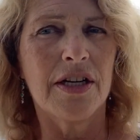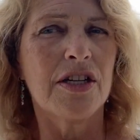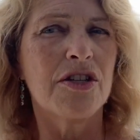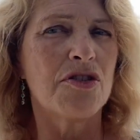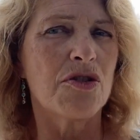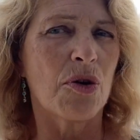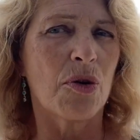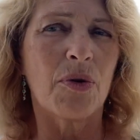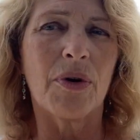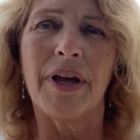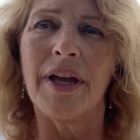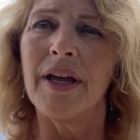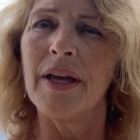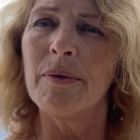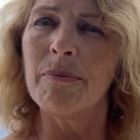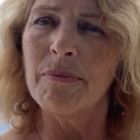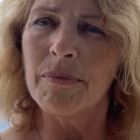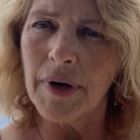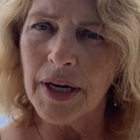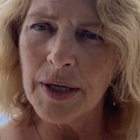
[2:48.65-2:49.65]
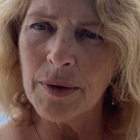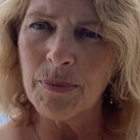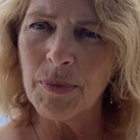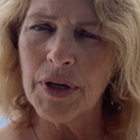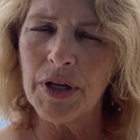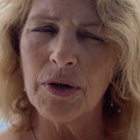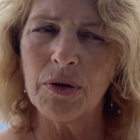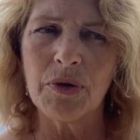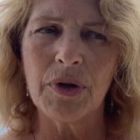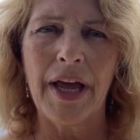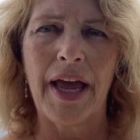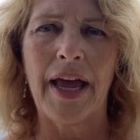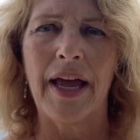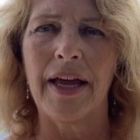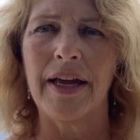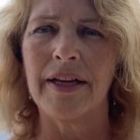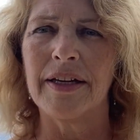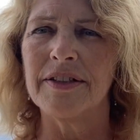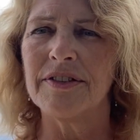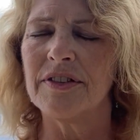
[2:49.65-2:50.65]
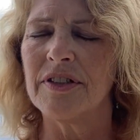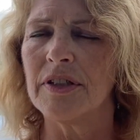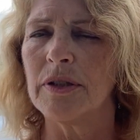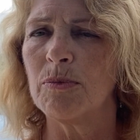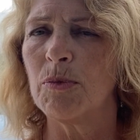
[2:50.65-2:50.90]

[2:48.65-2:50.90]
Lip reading: So it might be okay. Is there